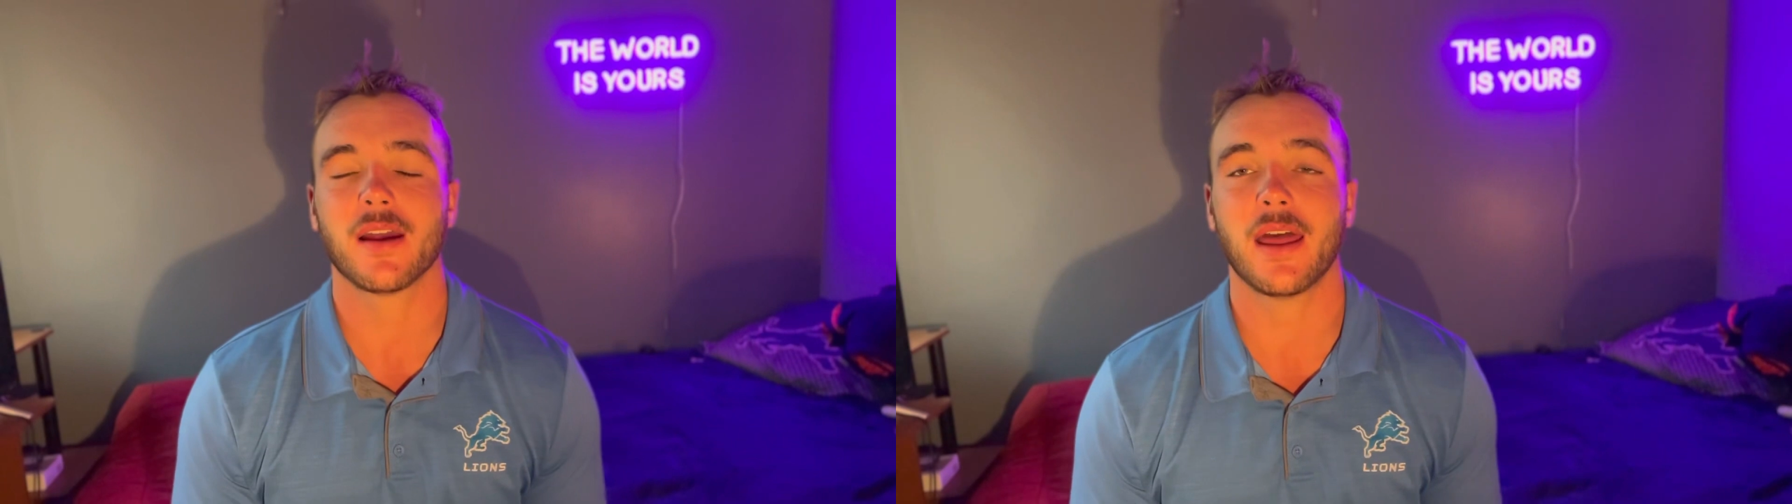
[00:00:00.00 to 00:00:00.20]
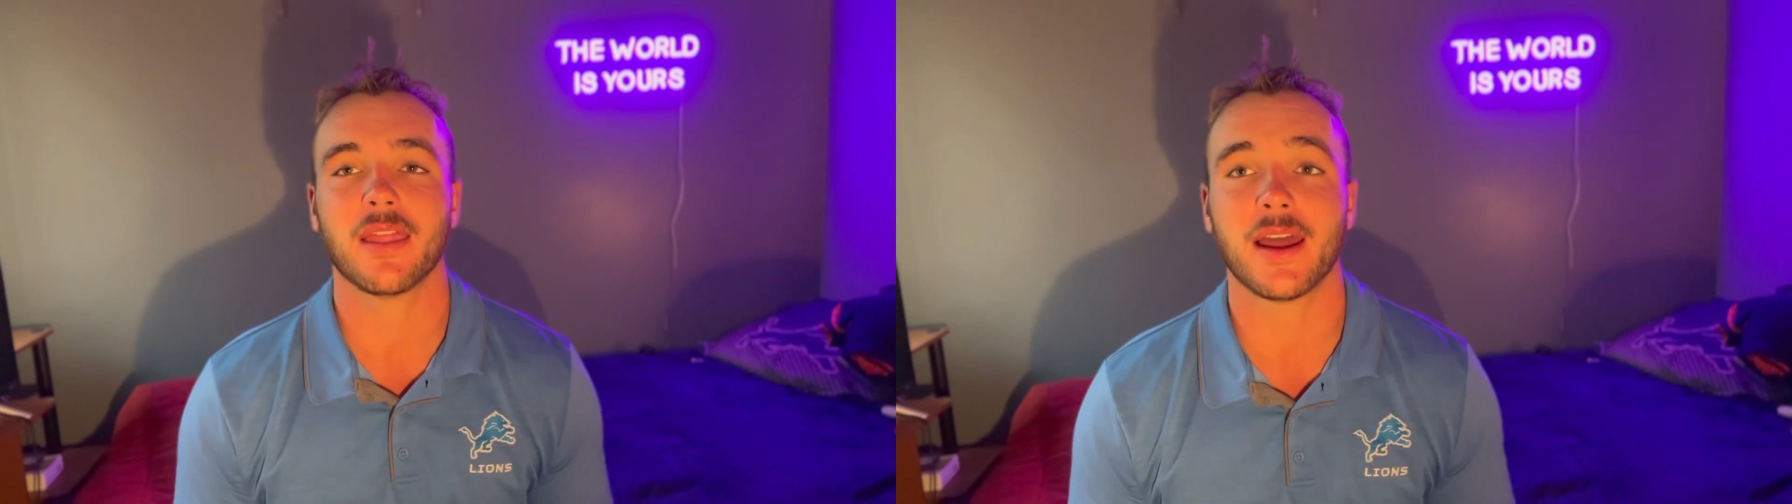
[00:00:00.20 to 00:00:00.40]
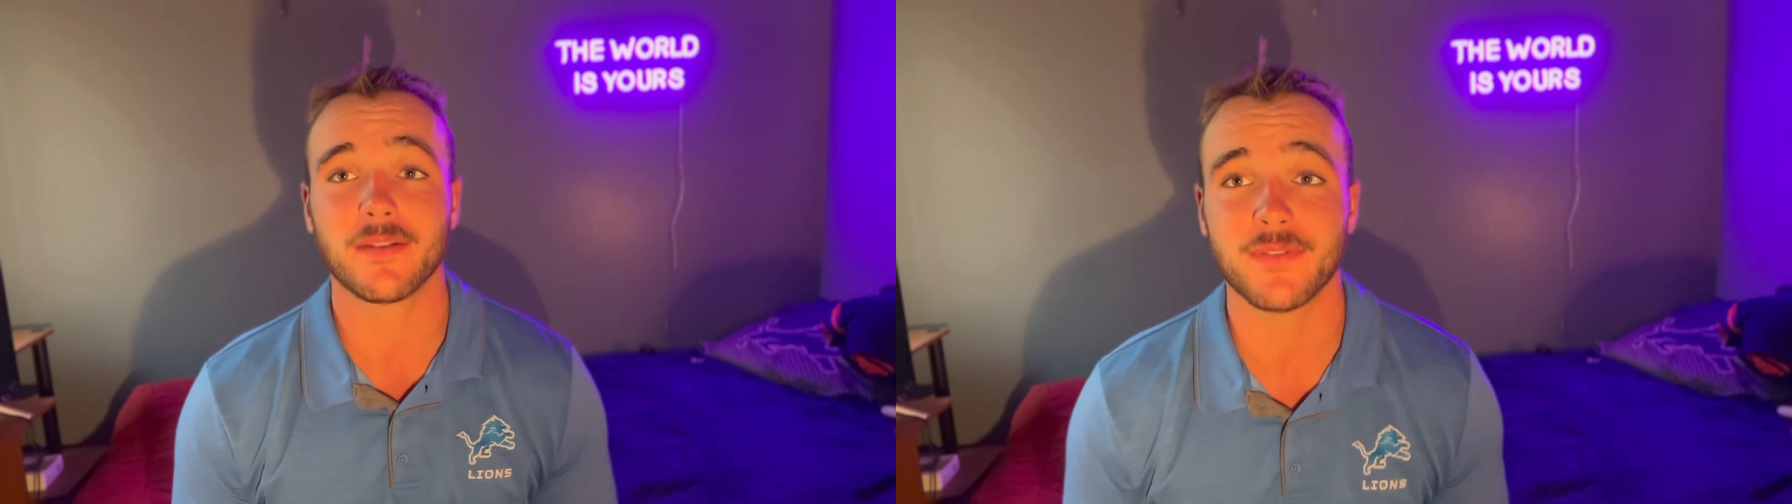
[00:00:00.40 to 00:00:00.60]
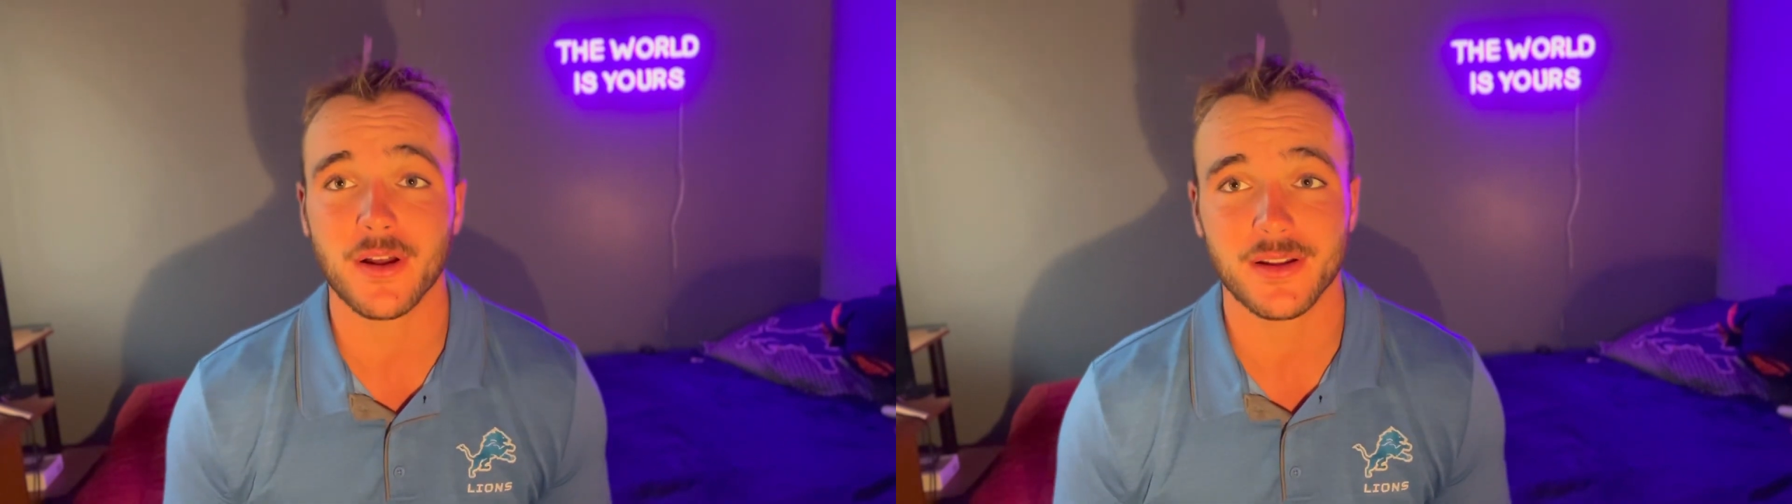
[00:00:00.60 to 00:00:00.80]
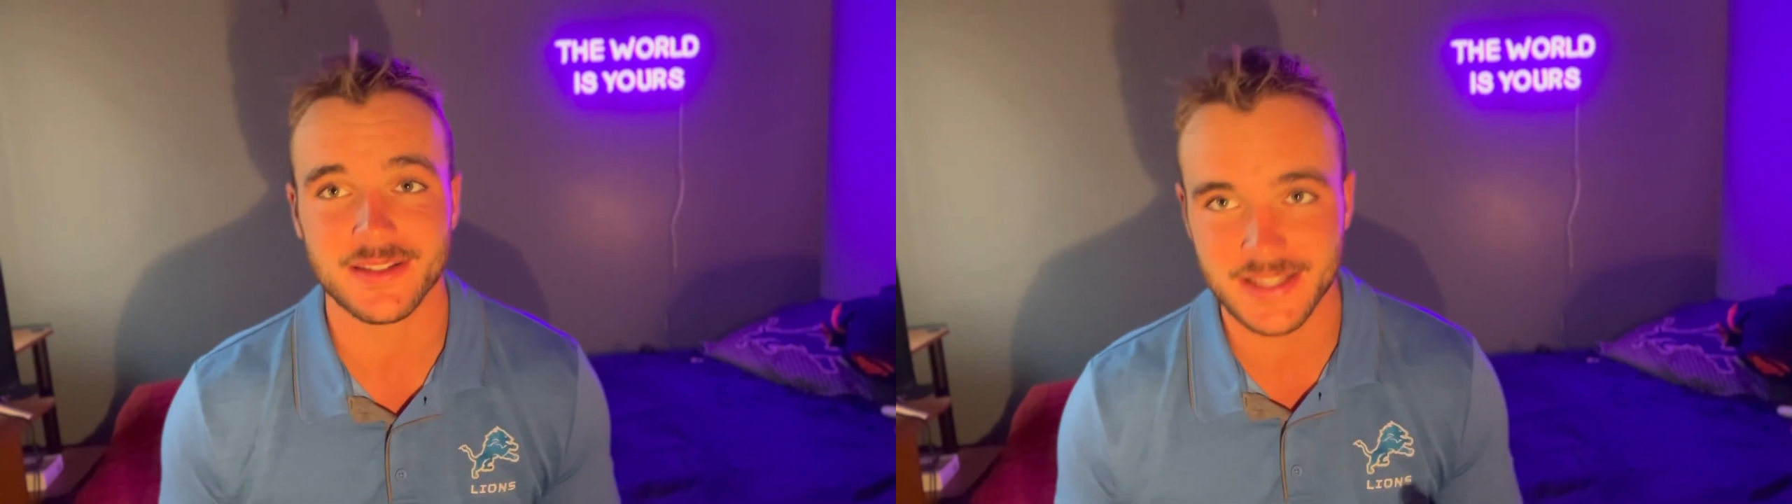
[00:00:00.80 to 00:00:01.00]
Atlanta
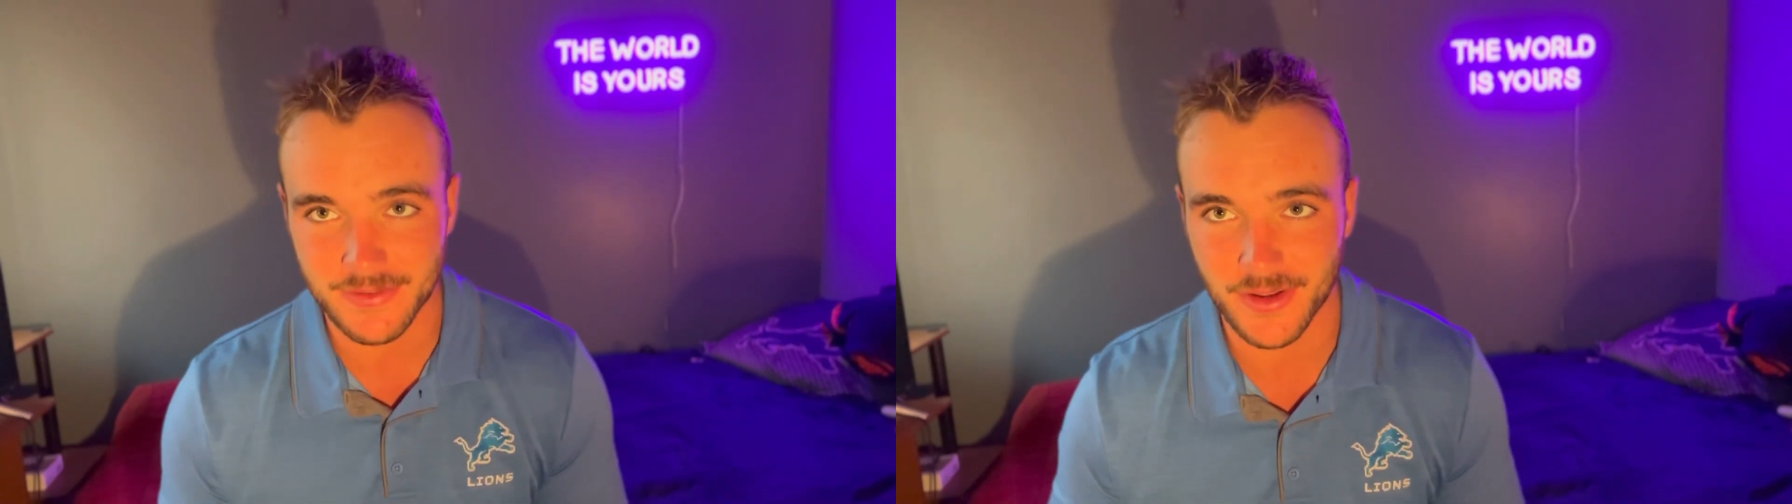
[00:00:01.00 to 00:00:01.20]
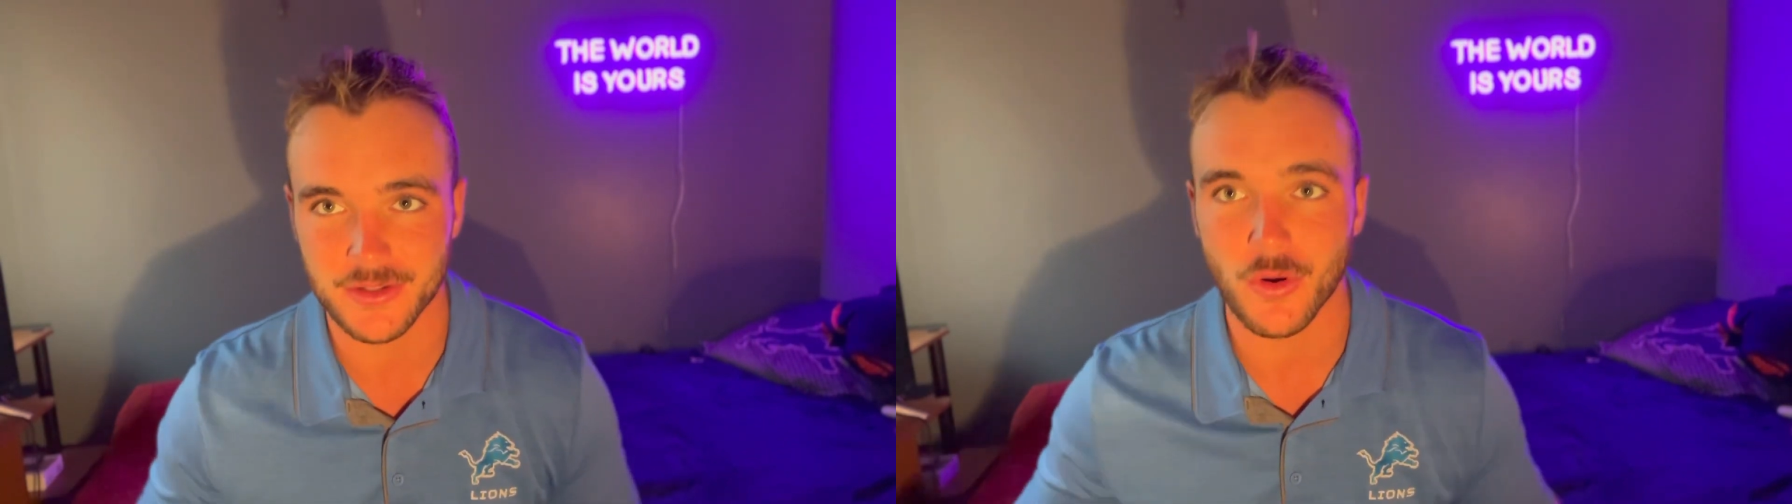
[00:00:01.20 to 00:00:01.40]
Falcons defense